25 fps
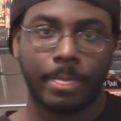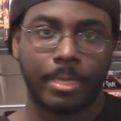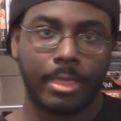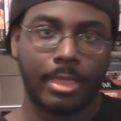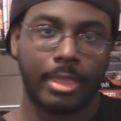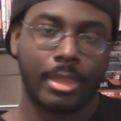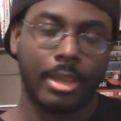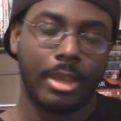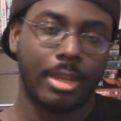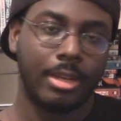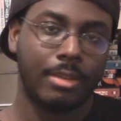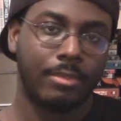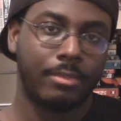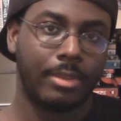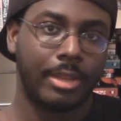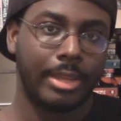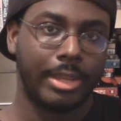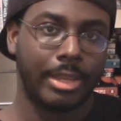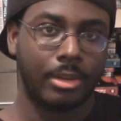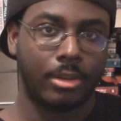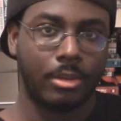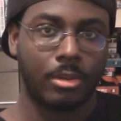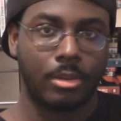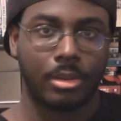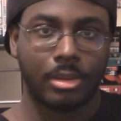kind of like
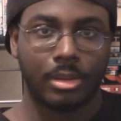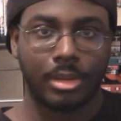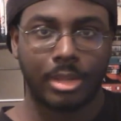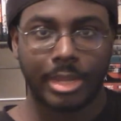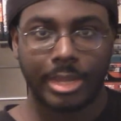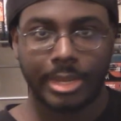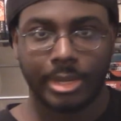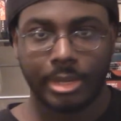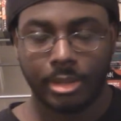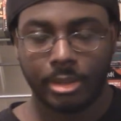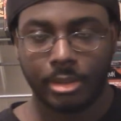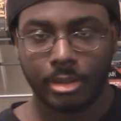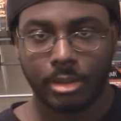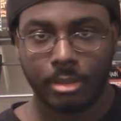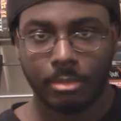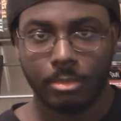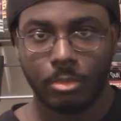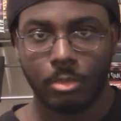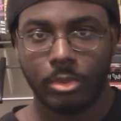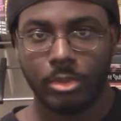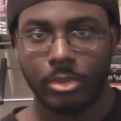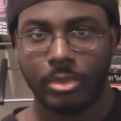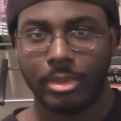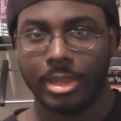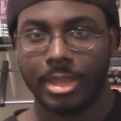an online hub
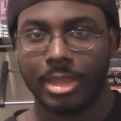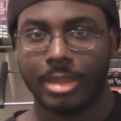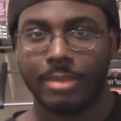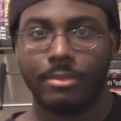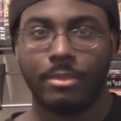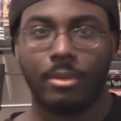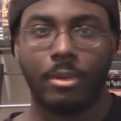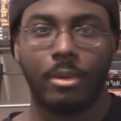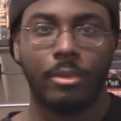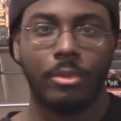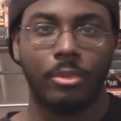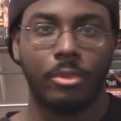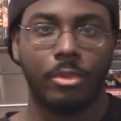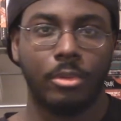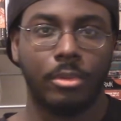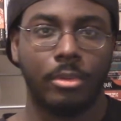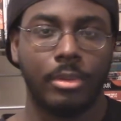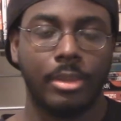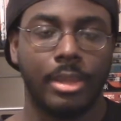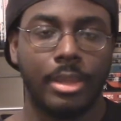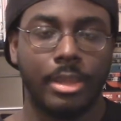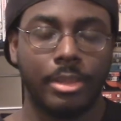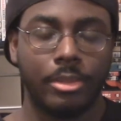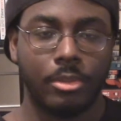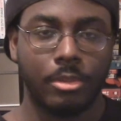where you have all your
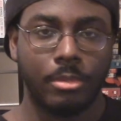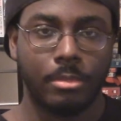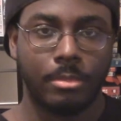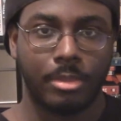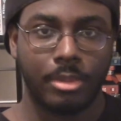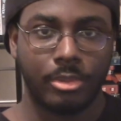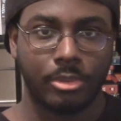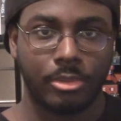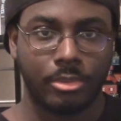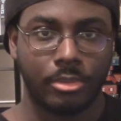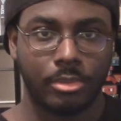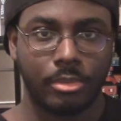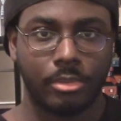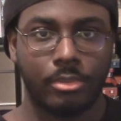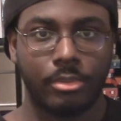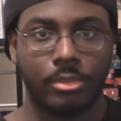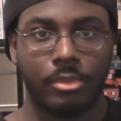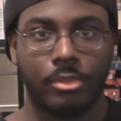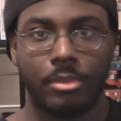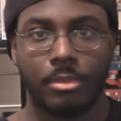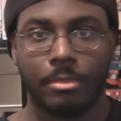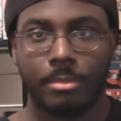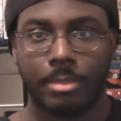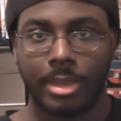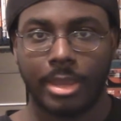missions and
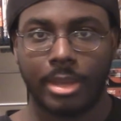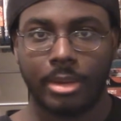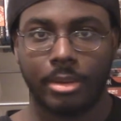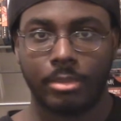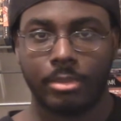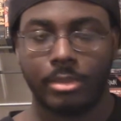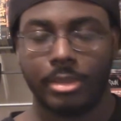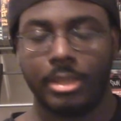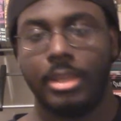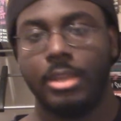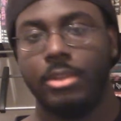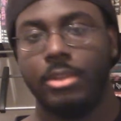your battles and